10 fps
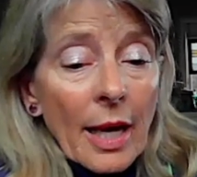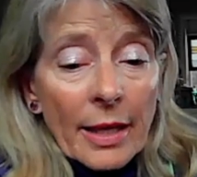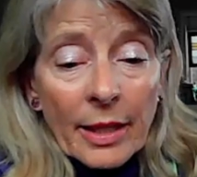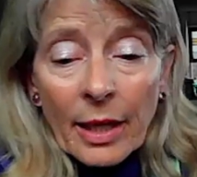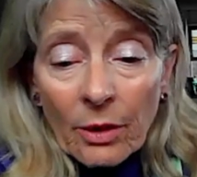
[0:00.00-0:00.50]

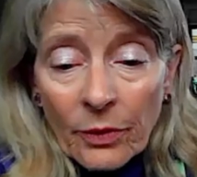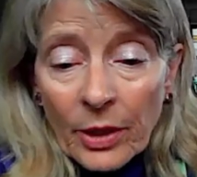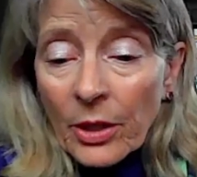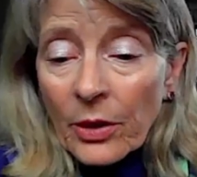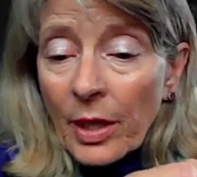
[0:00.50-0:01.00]
You got it over
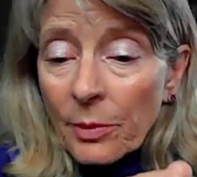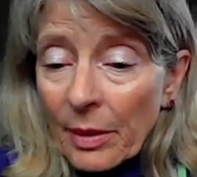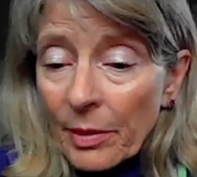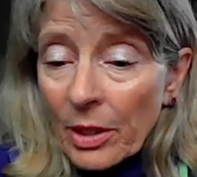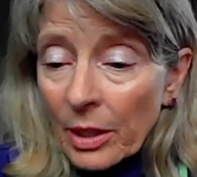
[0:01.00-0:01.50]
here, and then
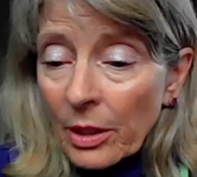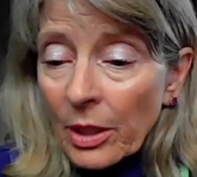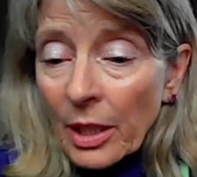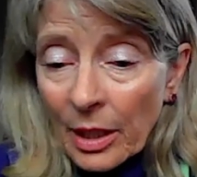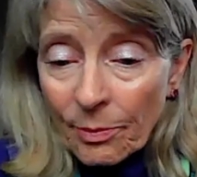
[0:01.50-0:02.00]
maybe
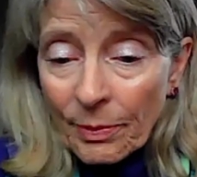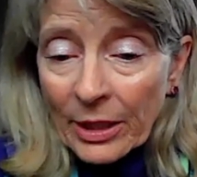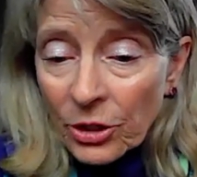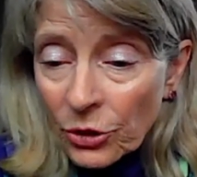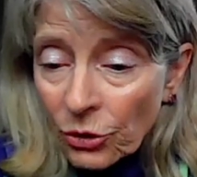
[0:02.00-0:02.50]
you can get
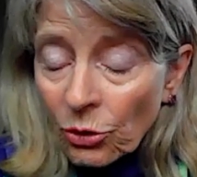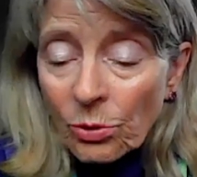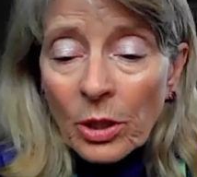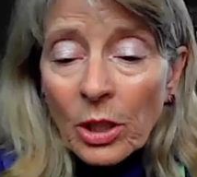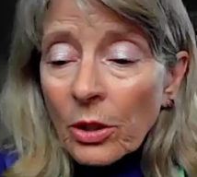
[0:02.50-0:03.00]
back to your
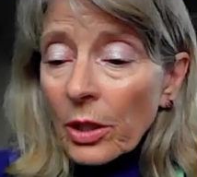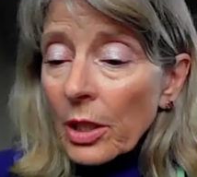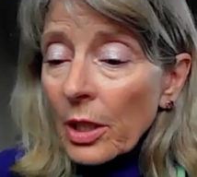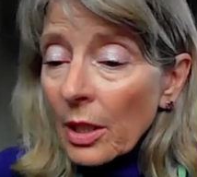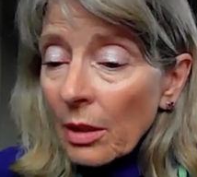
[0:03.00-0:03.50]
schoolwork or
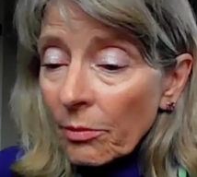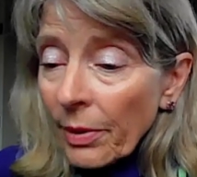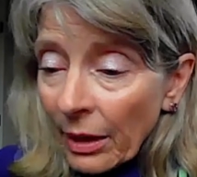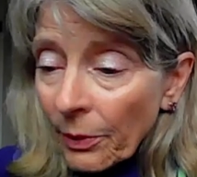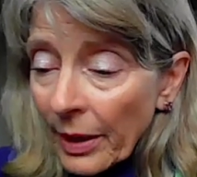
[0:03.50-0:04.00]

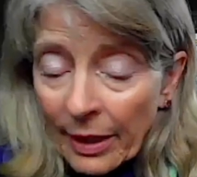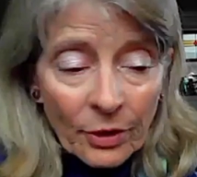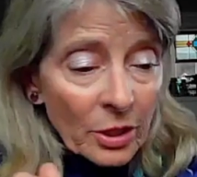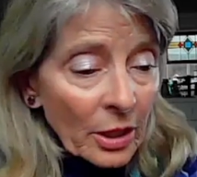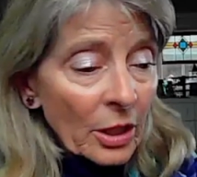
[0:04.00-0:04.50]
back
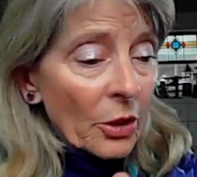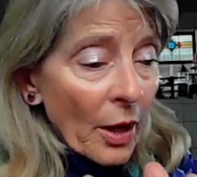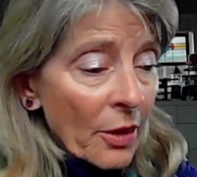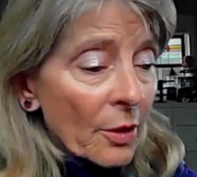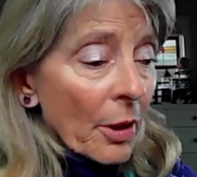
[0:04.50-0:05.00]
whatever
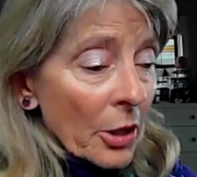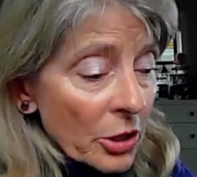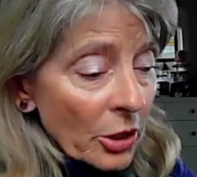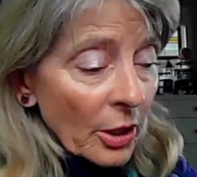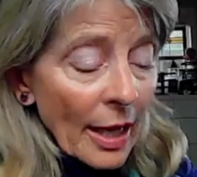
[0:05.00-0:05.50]
to, other
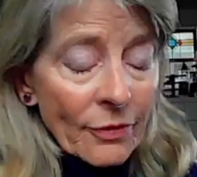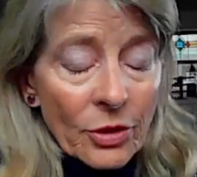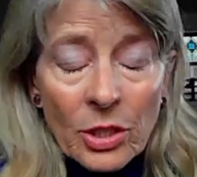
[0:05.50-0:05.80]
parts of your life.